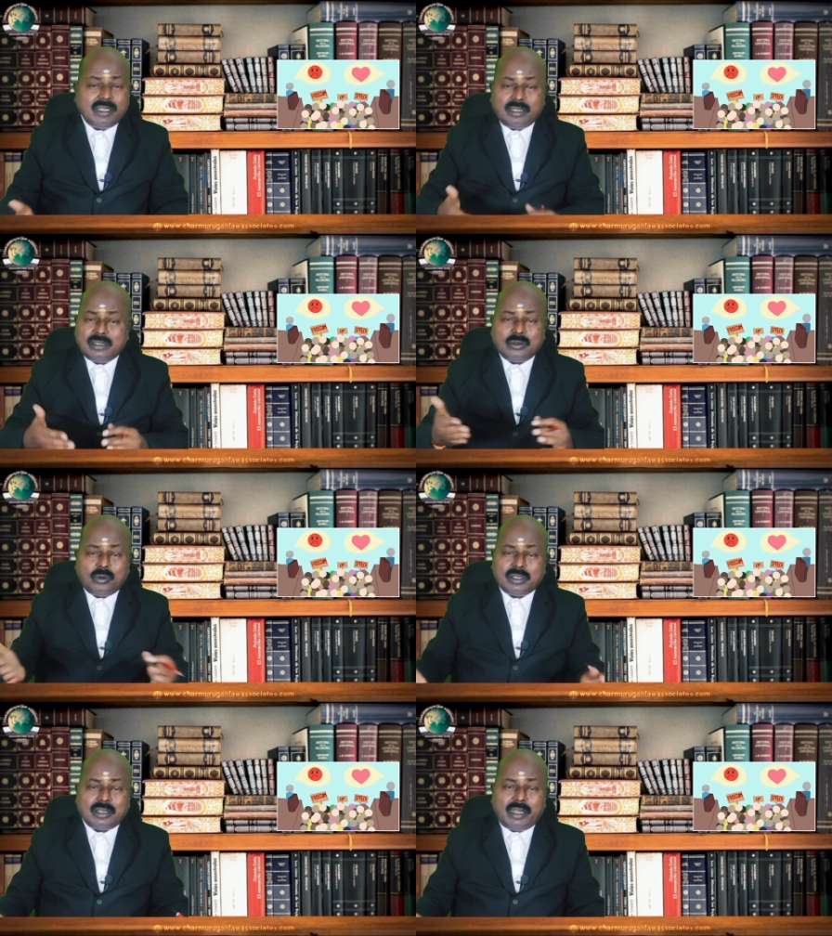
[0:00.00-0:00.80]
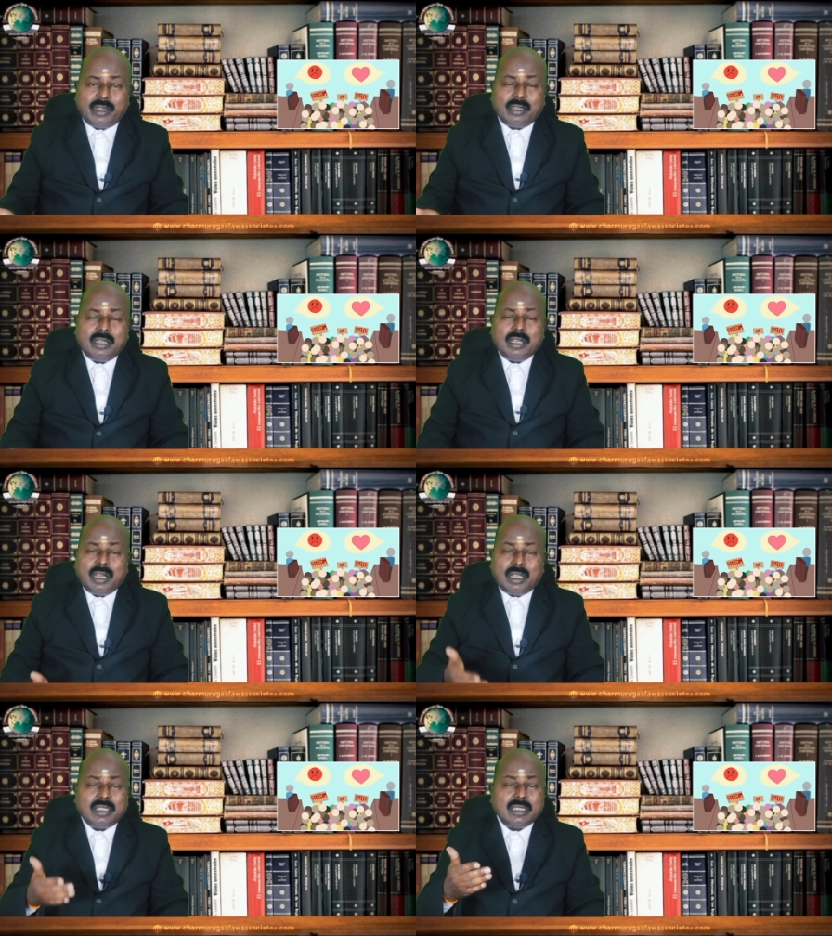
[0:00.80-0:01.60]
it, it's own side.
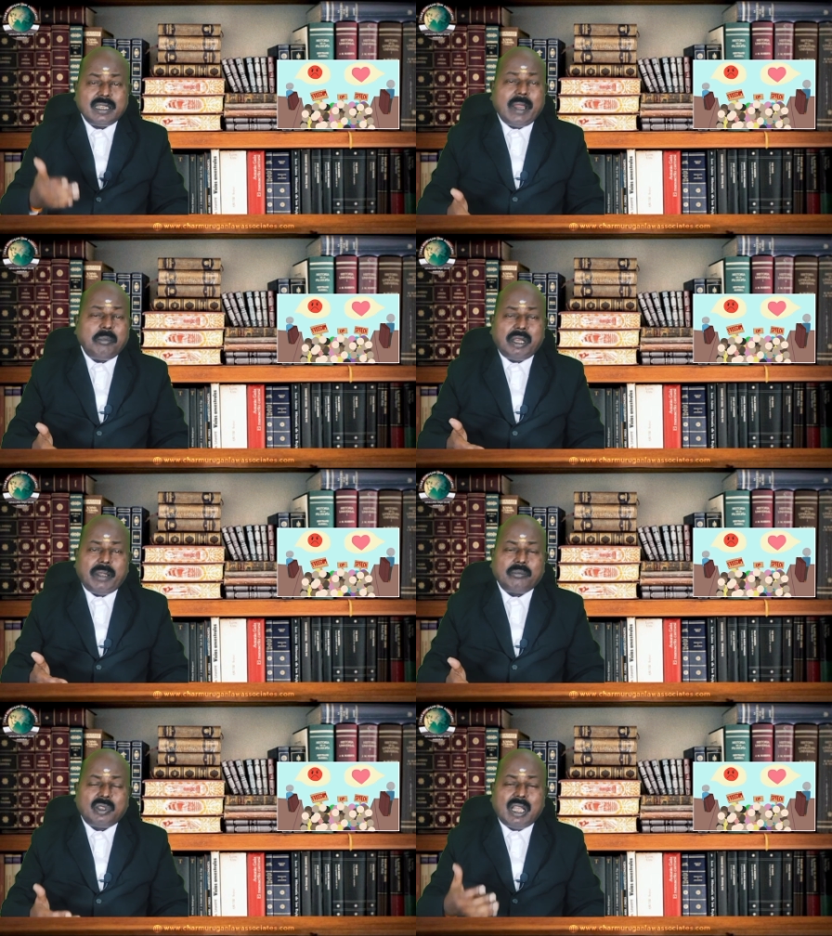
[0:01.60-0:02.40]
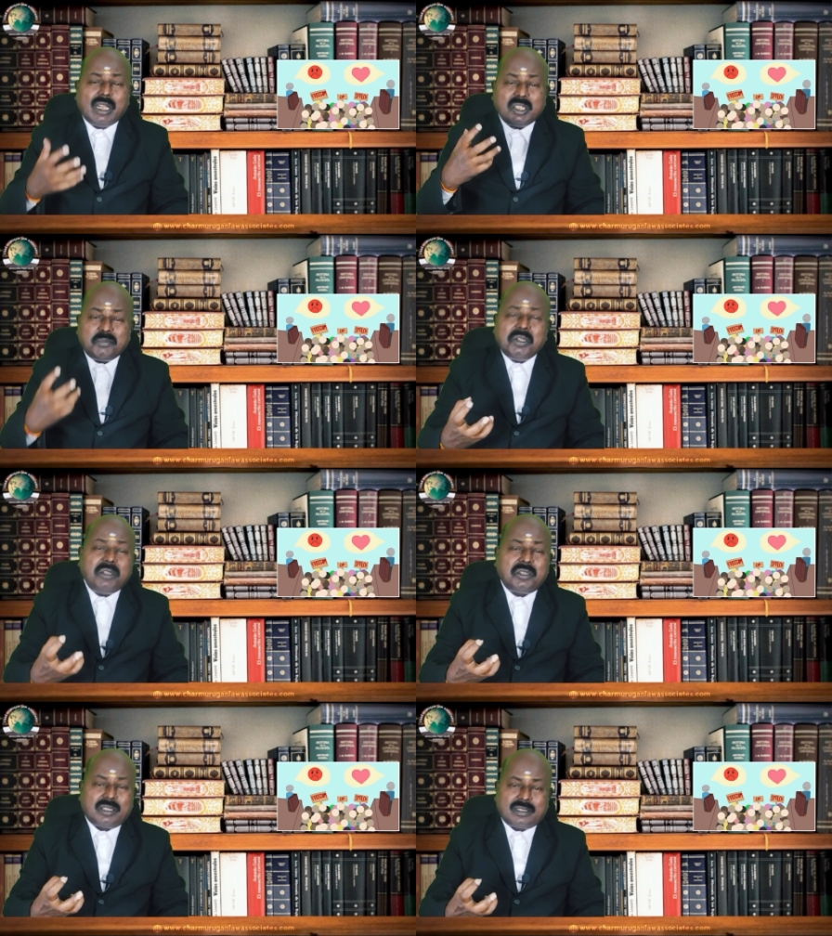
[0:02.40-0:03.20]
At the same time, their
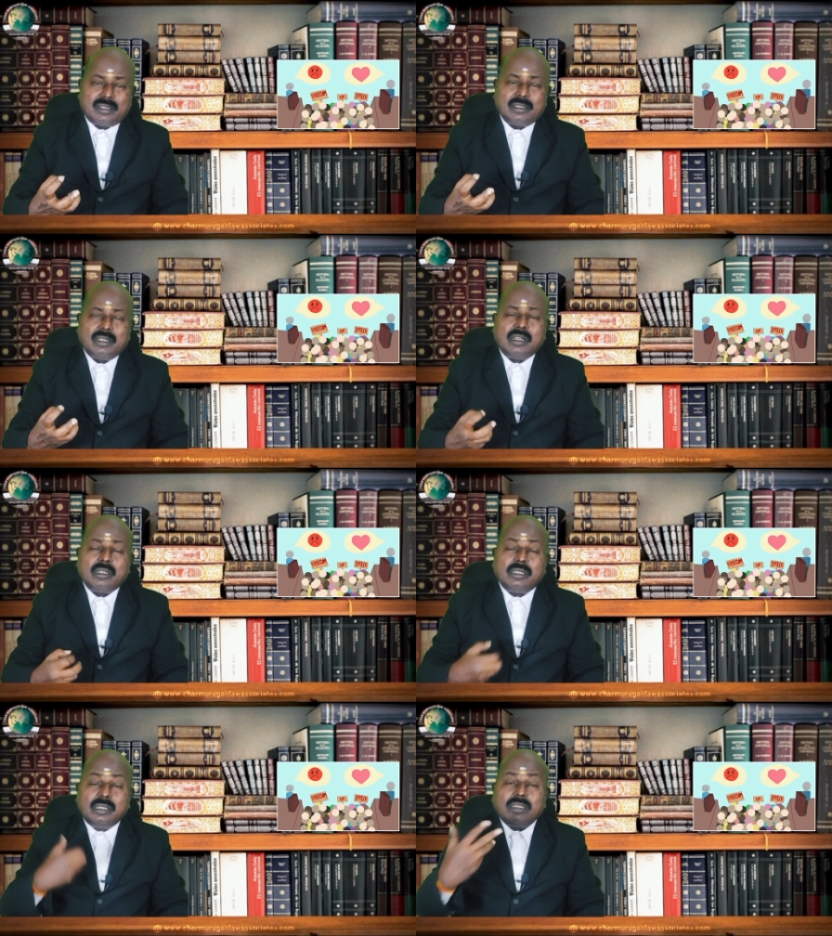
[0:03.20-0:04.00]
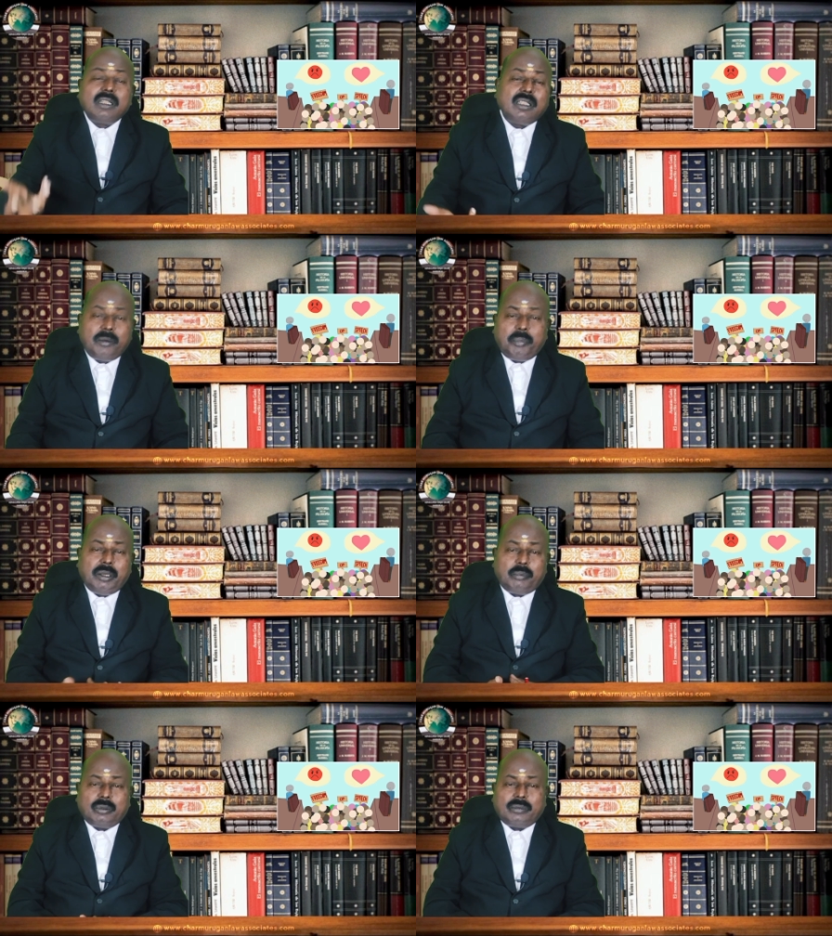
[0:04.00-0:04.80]
speeches hurt other
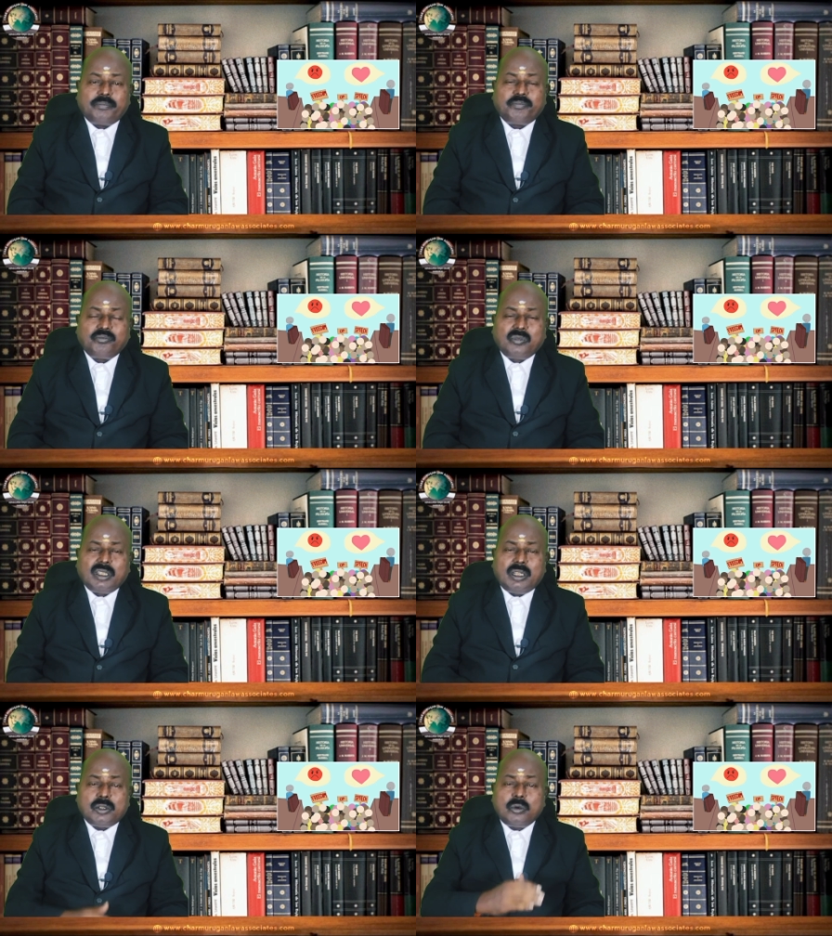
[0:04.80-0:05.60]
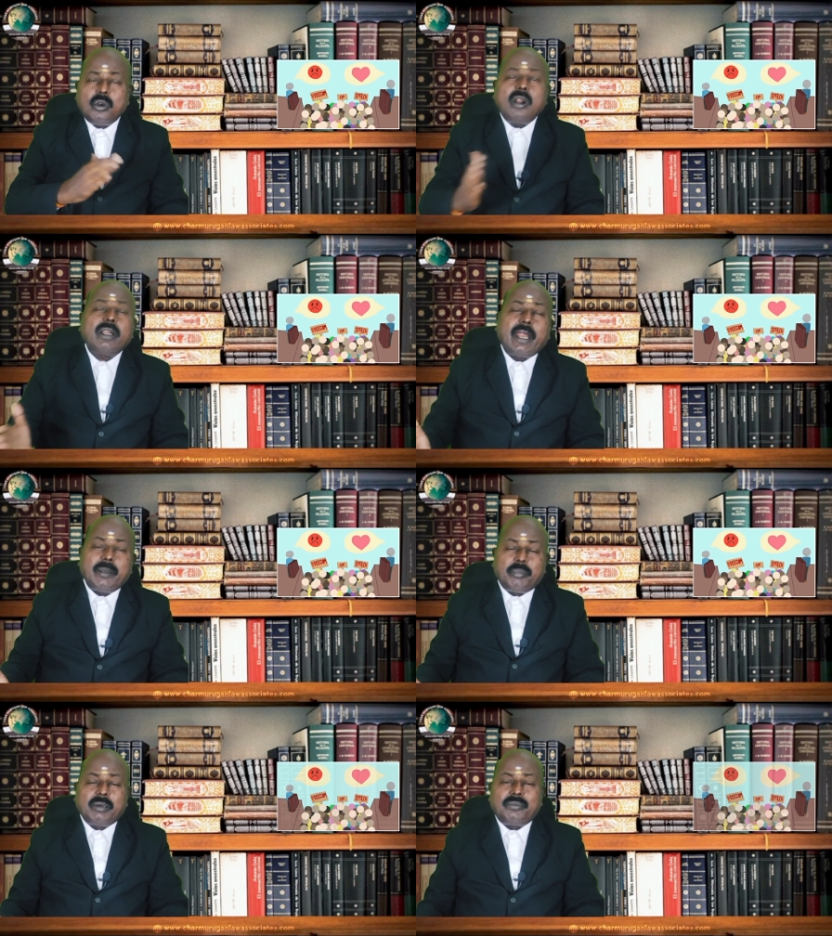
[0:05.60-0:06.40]
people. It should not
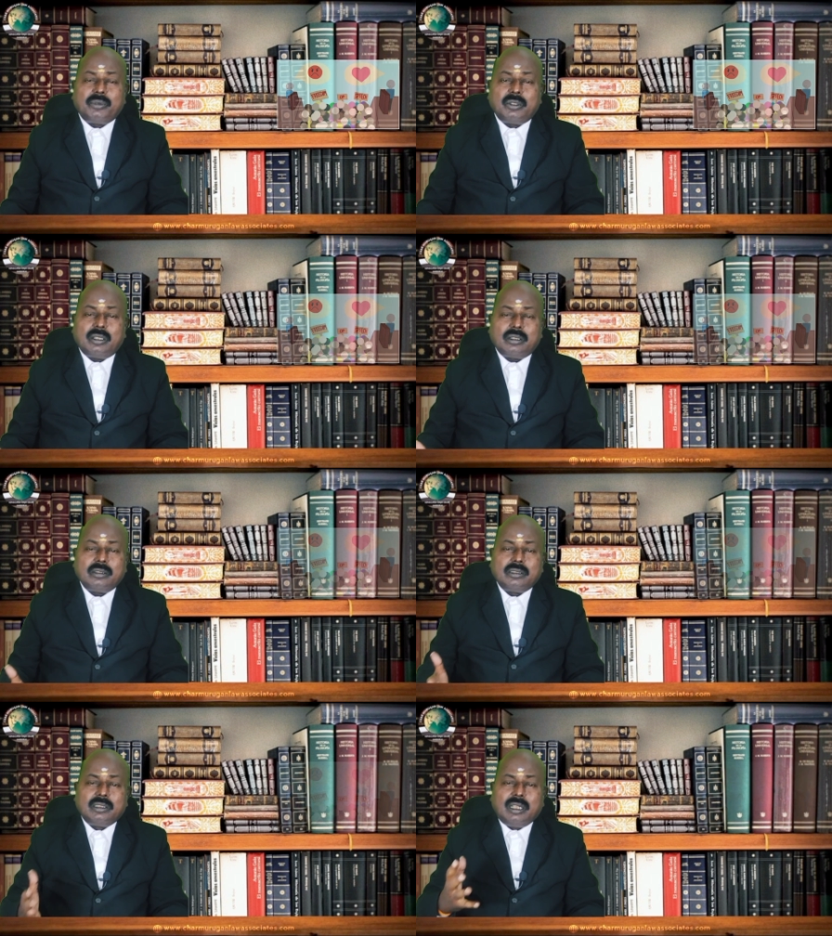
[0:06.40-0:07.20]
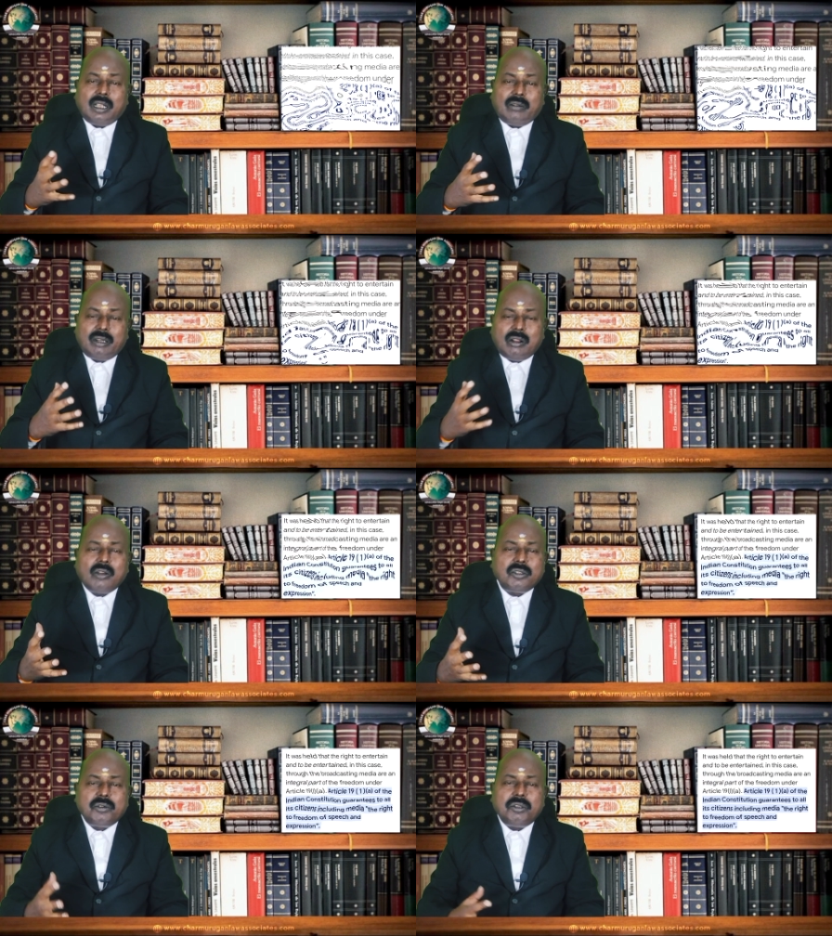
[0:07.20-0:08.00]
happen further. Our
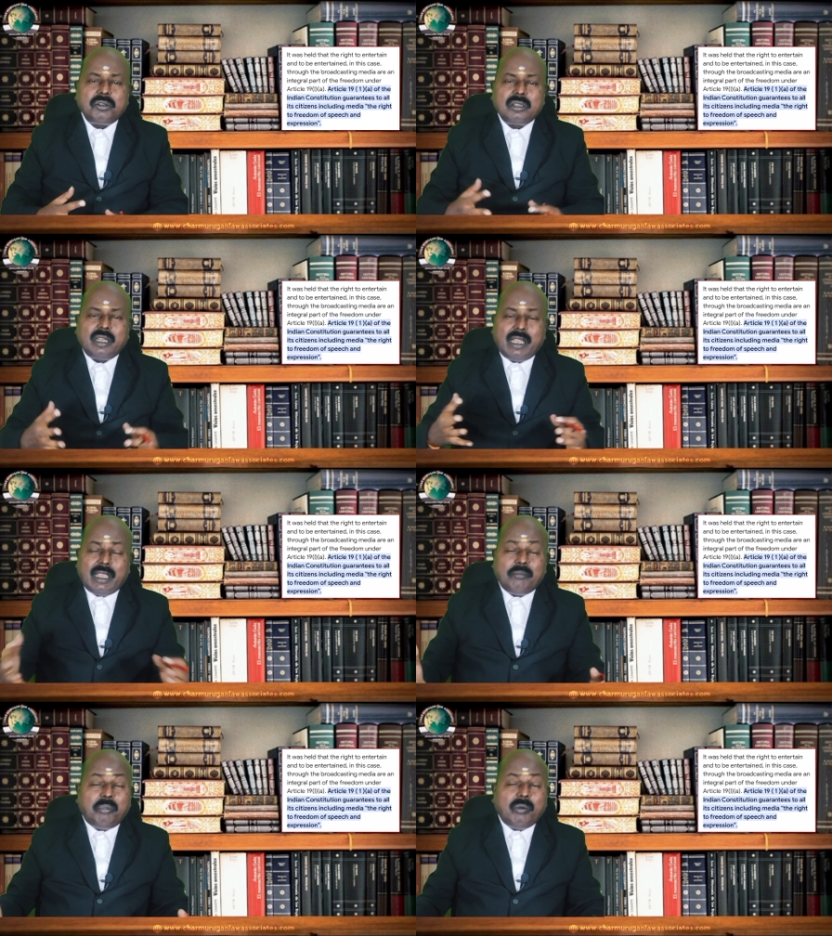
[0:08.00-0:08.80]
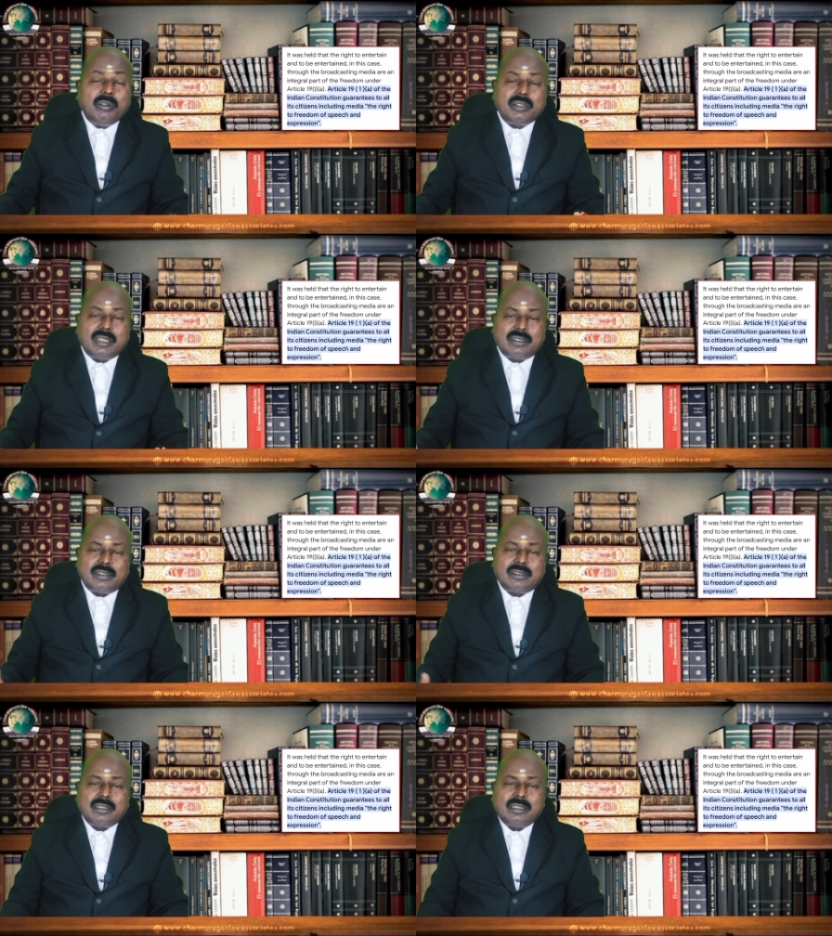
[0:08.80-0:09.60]
constitution empowers
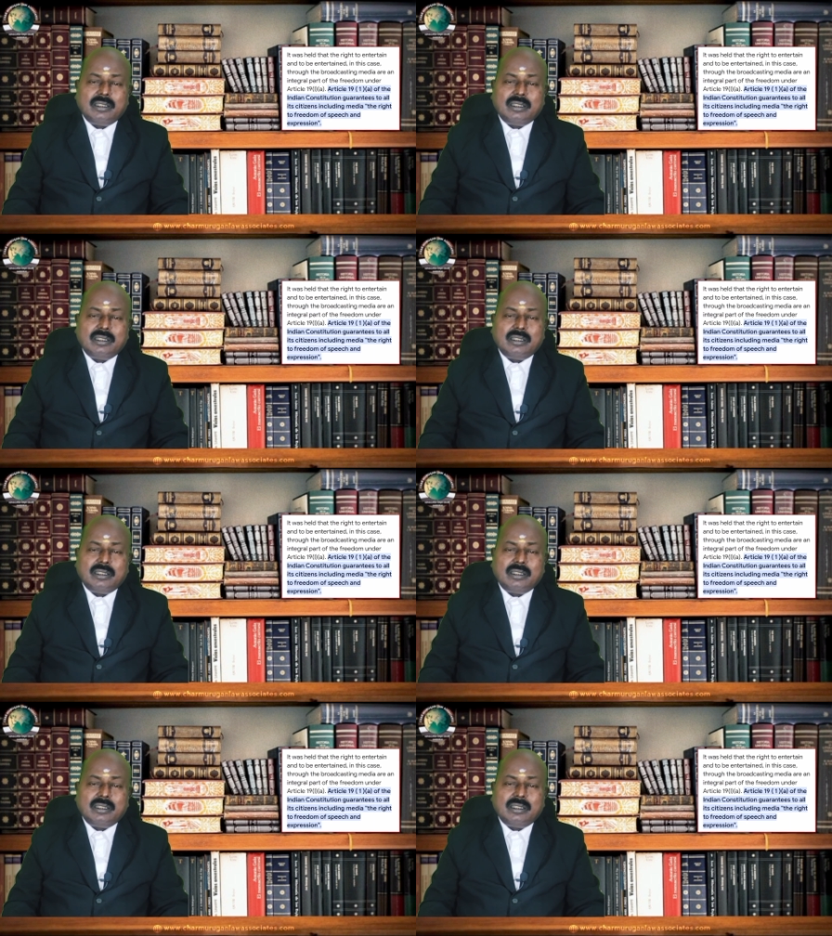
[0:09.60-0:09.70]
us